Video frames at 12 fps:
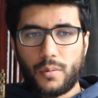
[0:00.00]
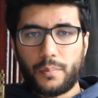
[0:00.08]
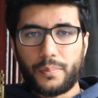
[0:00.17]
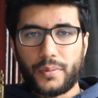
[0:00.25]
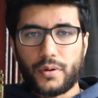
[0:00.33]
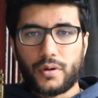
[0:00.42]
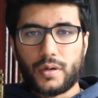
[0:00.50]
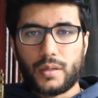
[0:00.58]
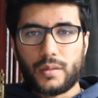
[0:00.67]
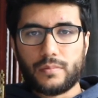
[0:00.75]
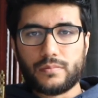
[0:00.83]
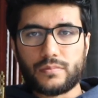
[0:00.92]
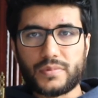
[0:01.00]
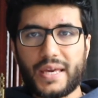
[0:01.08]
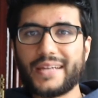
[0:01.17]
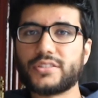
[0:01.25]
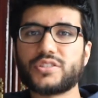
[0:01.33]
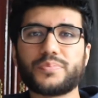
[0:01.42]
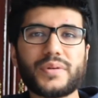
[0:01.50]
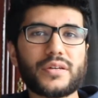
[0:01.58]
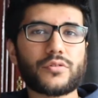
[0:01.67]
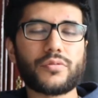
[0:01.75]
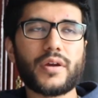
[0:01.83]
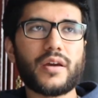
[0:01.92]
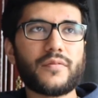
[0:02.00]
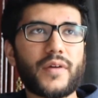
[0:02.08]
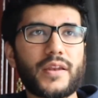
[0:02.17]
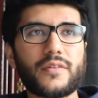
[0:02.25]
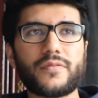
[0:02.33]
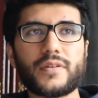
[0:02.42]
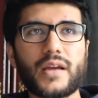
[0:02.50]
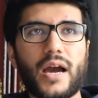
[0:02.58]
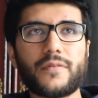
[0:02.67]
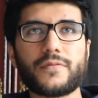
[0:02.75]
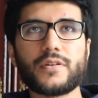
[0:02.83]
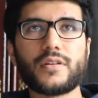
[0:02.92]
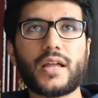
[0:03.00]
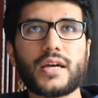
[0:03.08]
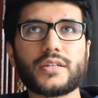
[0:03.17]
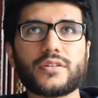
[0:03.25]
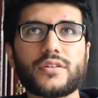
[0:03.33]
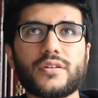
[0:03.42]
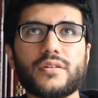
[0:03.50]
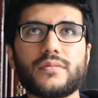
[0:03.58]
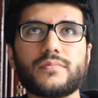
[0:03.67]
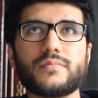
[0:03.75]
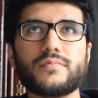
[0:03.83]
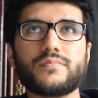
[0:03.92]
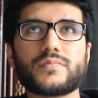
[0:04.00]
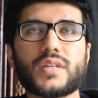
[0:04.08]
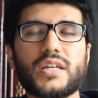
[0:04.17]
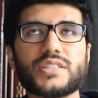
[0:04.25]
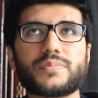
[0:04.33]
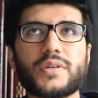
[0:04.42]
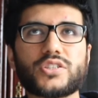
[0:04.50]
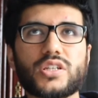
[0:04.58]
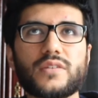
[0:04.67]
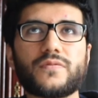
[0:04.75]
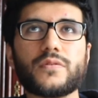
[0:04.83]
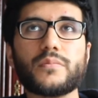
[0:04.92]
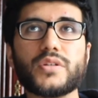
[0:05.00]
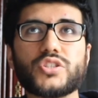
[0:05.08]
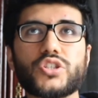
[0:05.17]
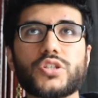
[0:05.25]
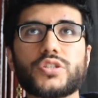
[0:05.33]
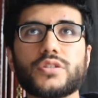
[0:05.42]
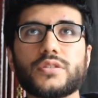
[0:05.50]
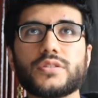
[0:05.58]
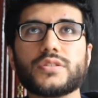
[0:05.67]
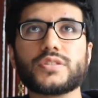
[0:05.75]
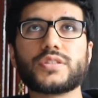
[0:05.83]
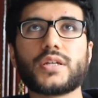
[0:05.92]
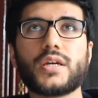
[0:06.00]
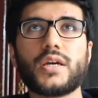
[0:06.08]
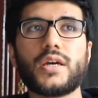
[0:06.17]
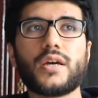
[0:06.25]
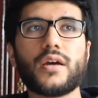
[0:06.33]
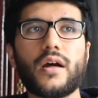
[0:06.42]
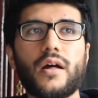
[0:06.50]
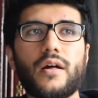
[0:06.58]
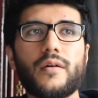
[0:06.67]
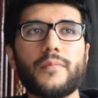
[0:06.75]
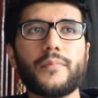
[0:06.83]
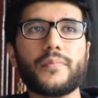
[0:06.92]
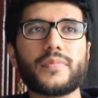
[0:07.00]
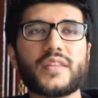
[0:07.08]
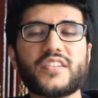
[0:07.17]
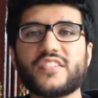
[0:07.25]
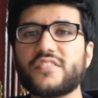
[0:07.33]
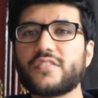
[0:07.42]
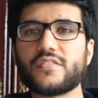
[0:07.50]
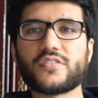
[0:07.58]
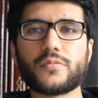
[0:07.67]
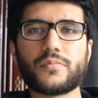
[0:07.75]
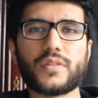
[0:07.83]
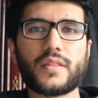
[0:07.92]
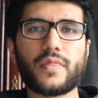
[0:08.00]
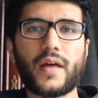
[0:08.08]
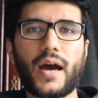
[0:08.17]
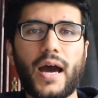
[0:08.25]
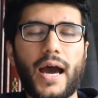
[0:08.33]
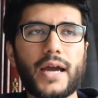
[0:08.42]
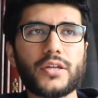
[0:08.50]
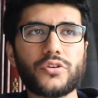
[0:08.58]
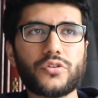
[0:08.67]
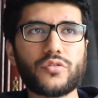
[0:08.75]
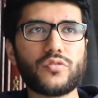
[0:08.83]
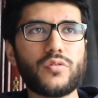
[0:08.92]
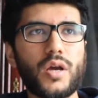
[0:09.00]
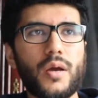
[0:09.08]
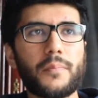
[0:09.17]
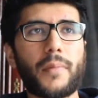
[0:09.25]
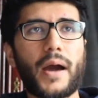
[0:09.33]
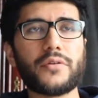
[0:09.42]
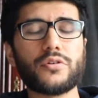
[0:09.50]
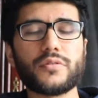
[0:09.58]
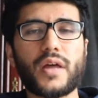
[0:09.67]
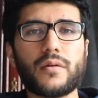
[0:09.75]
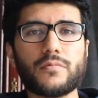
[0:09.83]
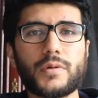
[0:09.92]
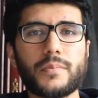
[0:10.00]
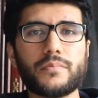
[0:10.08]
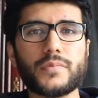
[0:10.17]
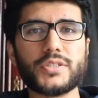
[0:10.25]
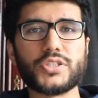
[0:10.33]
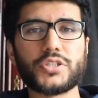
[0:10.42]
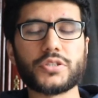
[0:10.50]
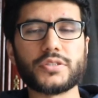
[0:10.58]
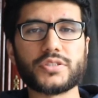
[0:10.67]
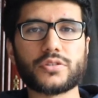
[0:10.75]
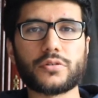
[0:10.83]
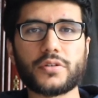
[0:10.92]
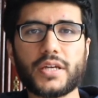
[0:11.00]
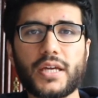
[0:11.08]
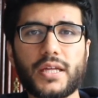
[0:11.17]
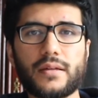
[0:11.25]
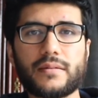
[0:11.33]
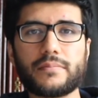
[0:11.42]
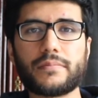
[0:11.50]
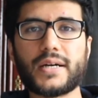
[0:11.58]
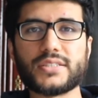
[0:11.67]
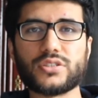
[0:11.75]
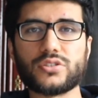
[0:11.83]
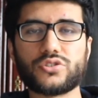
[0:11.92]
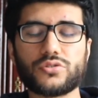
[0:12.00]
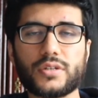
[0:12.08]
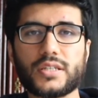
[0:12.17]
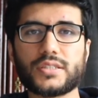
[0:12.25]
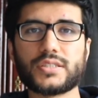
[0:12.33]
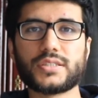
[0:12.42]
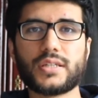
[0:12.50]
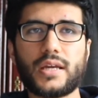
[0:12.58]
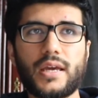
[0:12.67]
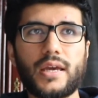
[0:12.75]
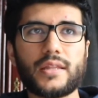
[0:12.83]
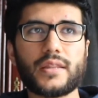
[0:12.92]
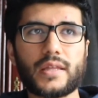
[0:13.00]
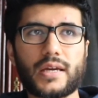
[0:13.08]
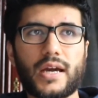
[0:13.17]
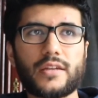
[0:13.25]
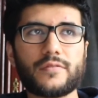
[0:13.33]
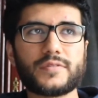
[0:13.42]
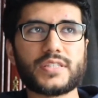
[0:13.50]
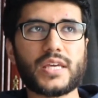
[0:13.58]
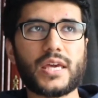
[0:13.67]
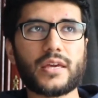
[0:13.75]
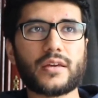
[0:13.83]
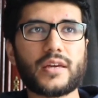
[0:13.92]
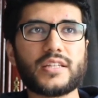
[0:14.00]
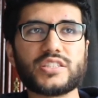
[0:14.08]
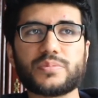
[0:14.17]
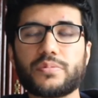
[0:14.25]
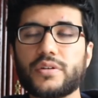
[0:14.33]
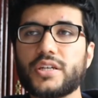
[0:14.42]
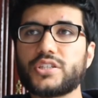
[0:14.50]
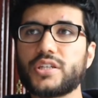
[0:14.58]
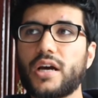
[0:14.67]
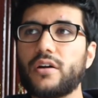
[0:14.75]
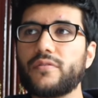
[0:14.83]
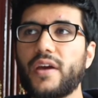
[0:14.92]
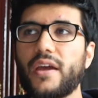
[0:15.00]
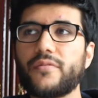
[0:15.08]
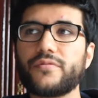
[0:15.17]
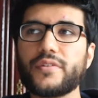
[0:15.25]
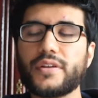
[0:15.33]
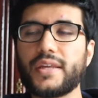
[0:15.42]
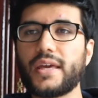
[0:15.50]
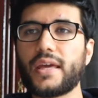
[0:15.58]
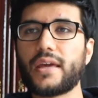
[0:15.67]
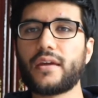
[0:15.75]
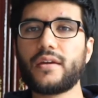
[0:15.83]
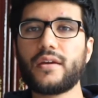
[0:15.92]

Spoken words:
But yeah, just being creative, anything. I feel like, especially for magicians, this isn't something that I do, but I know that when magicians create magic tricks, they kind of take inspiration out of everyday